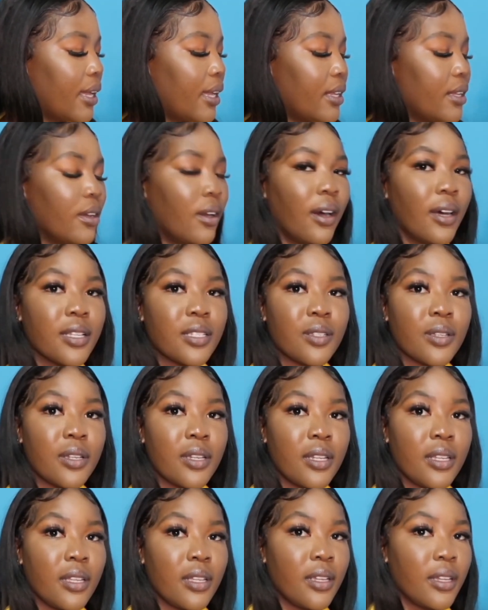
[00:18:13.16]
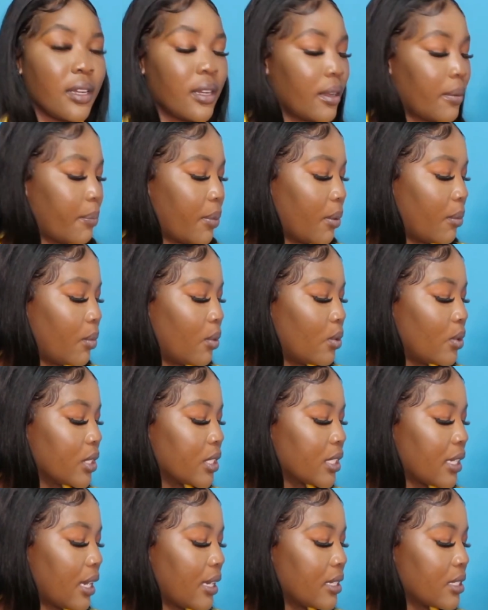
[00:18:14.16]
you also need
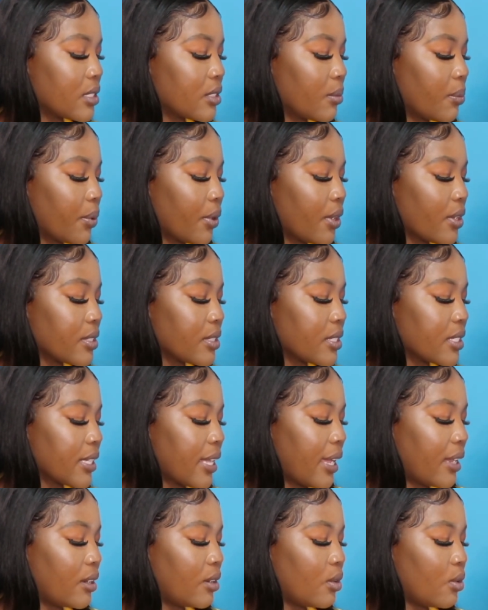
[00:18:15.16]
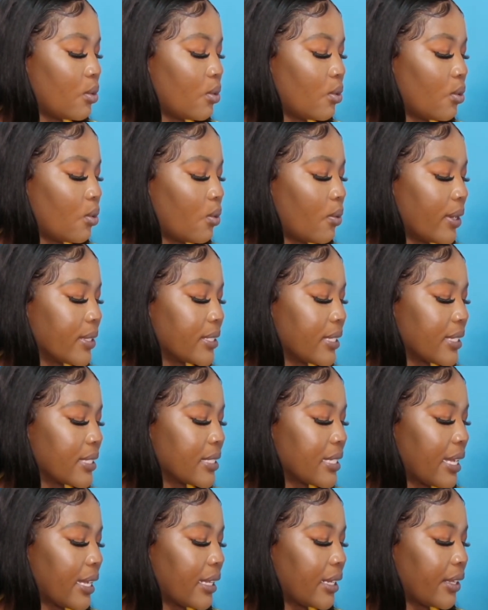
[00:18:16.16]
promotion so persons can know what
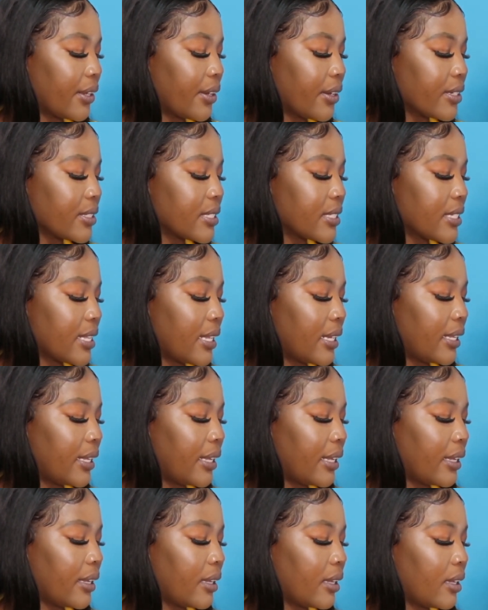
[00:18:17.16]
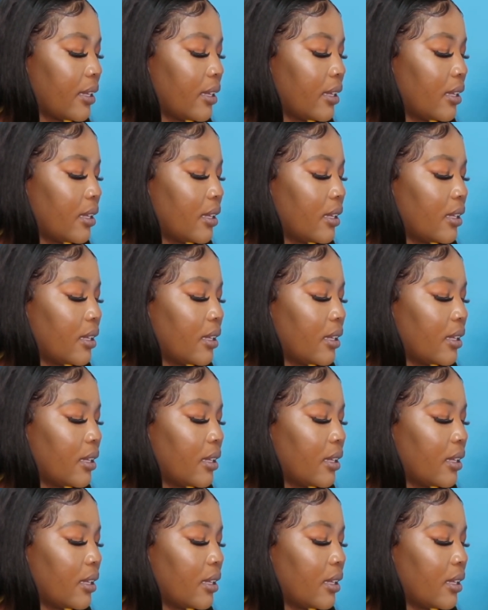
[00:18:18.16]
exactly you're selling